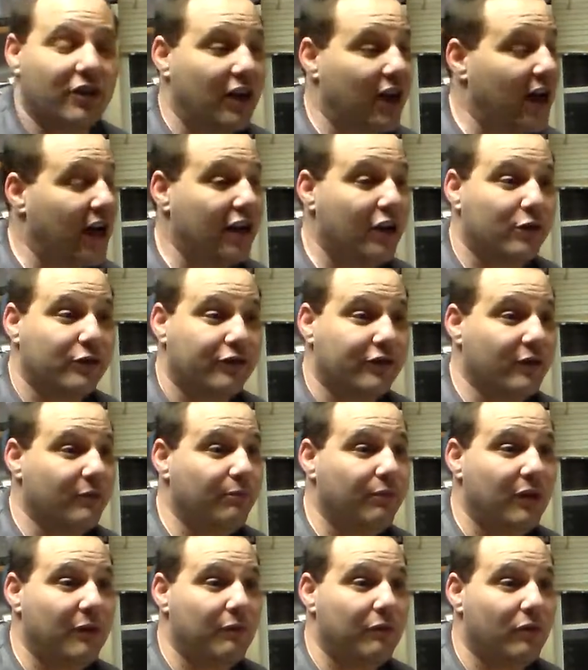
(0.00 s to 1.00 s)
Now, I know
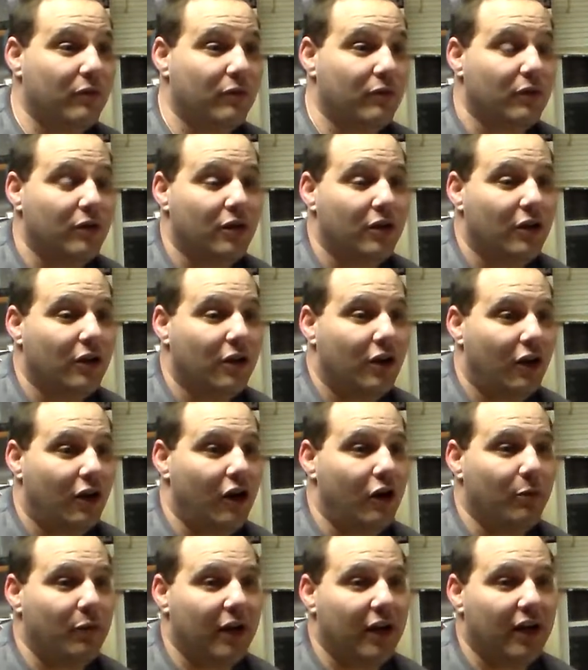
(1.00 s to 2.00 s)
some people,
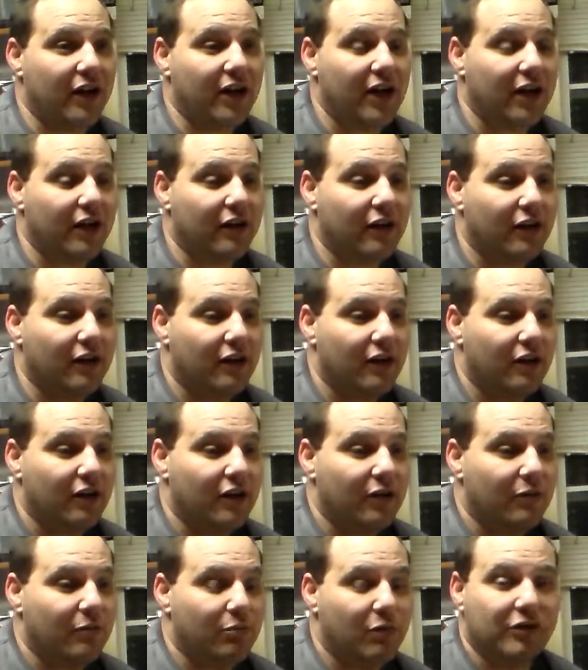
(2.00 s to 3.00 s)
oh man, that
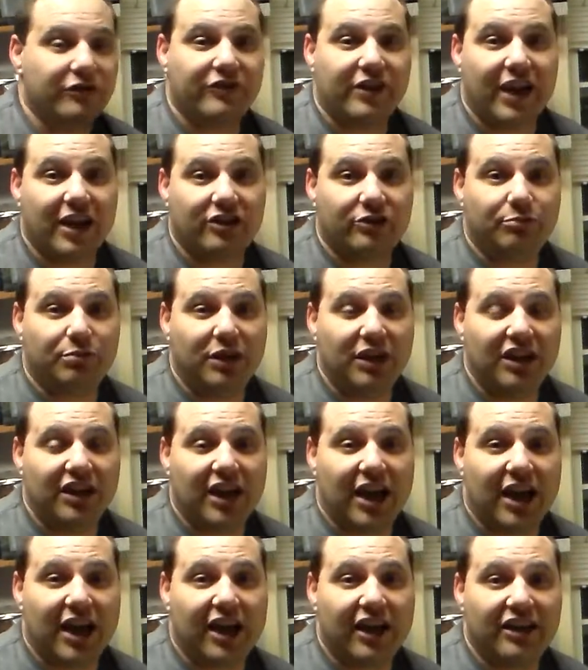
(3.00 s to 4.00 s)
Mustache Pete
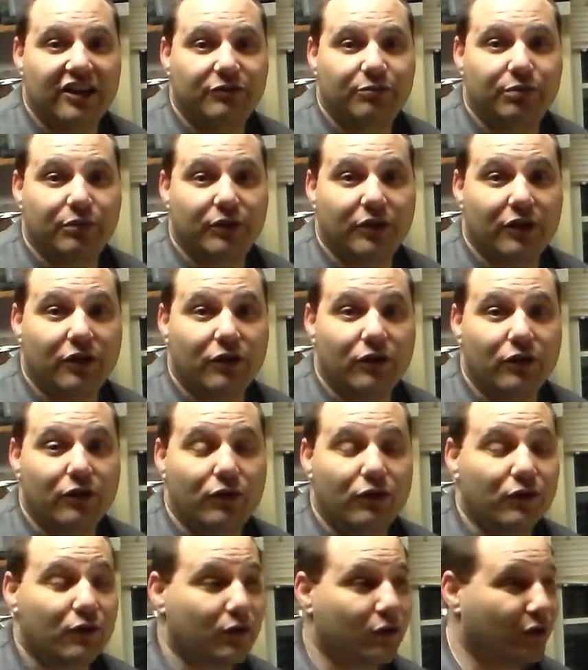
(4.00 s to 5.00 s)
guy, he's pretty
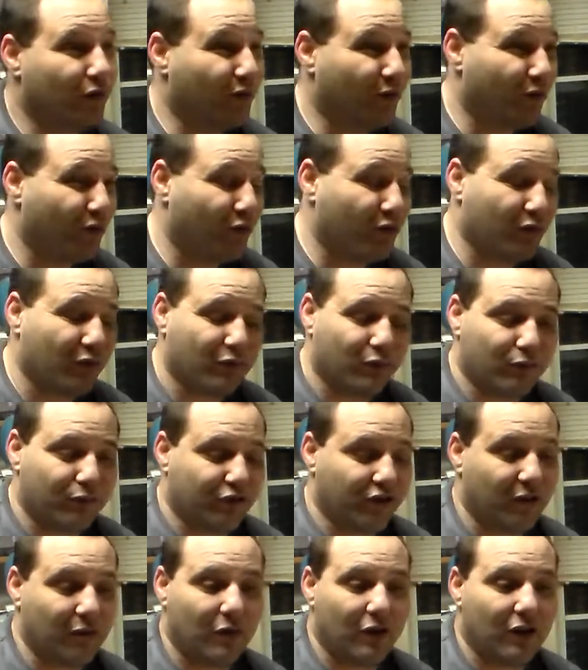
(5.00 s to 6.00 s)
cool, or
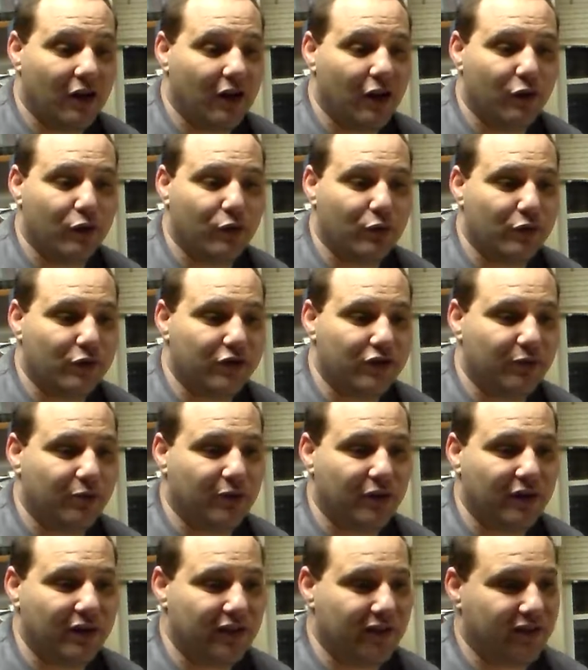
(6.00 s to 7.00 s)
some of the other ones,
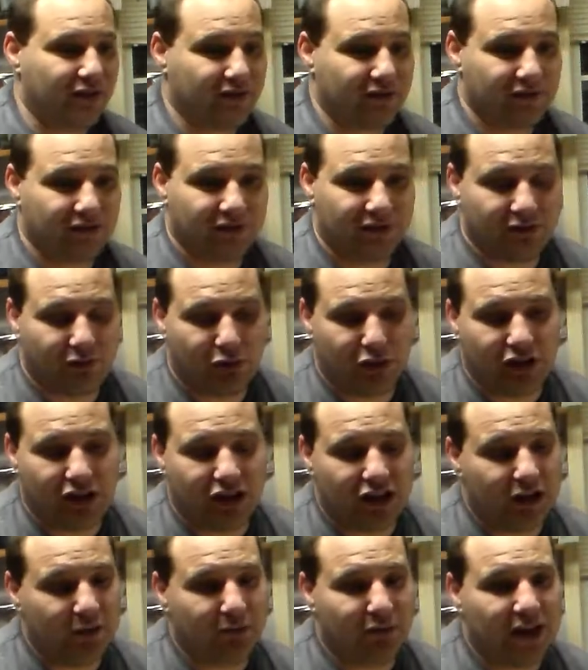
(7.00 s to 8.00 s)
but when
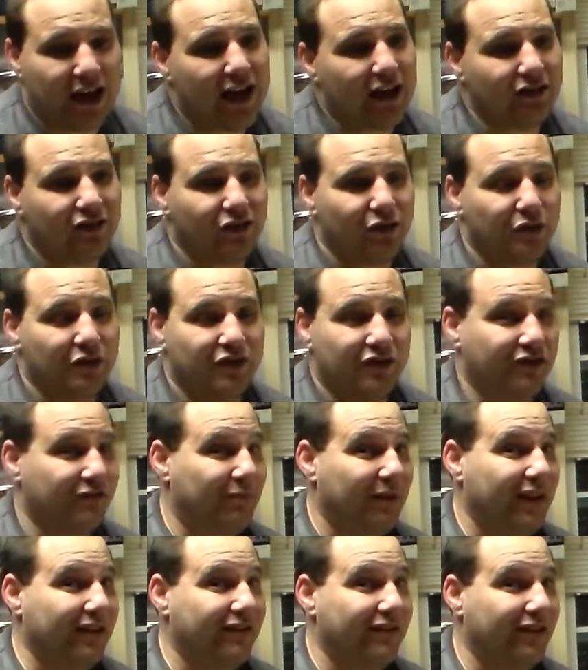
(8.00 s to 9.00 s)
you come down to it, it's
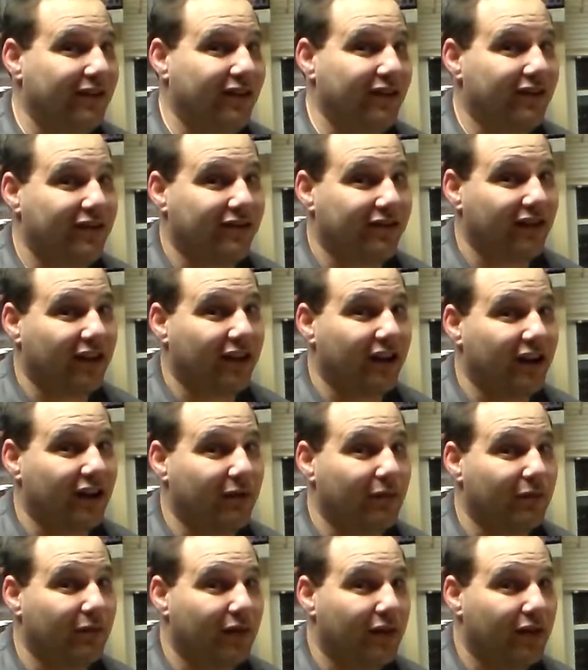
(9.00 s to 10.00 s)
just basically the
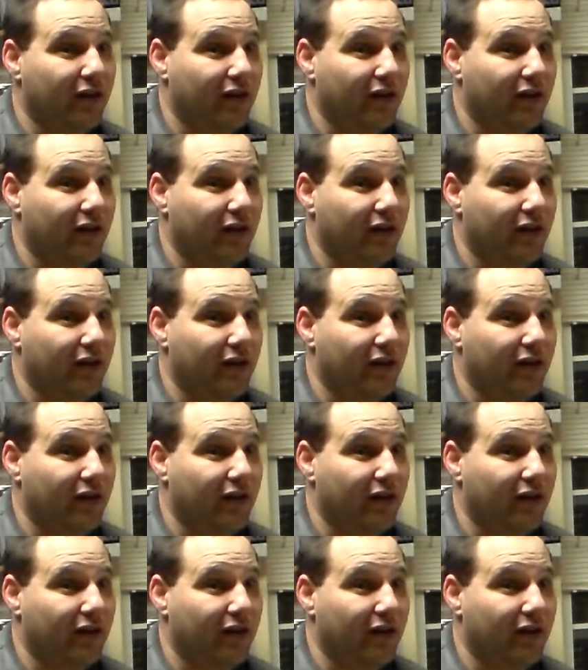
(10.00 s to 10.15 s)
same.